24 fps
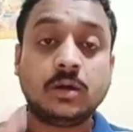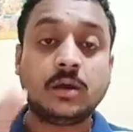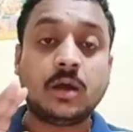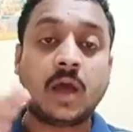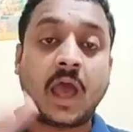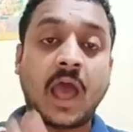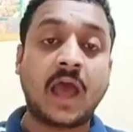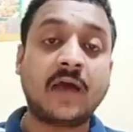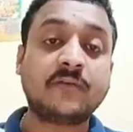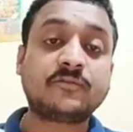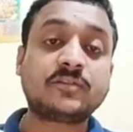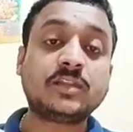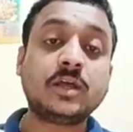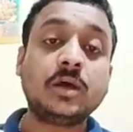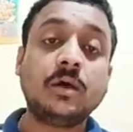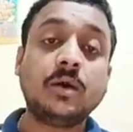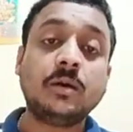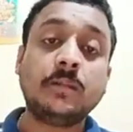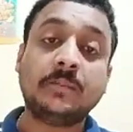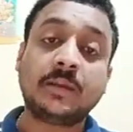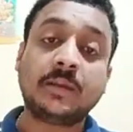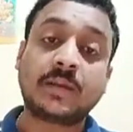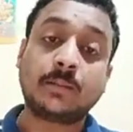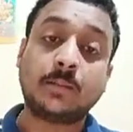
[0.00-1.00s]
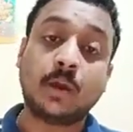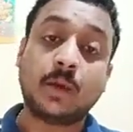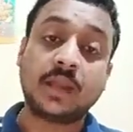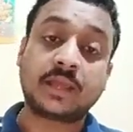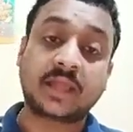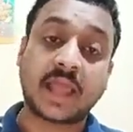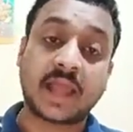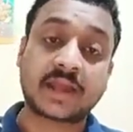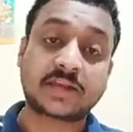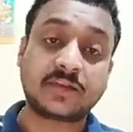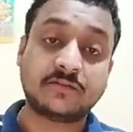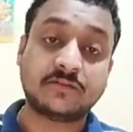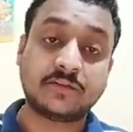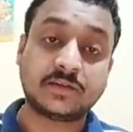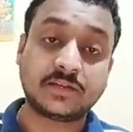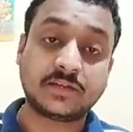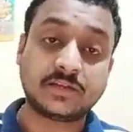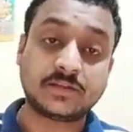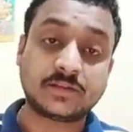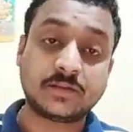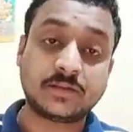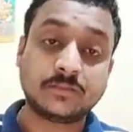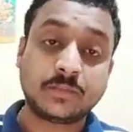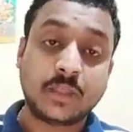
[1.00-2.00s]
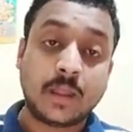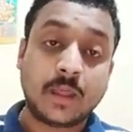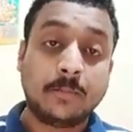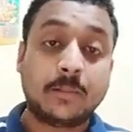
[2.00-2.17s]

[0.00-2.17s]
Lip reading: have the metabolic activities.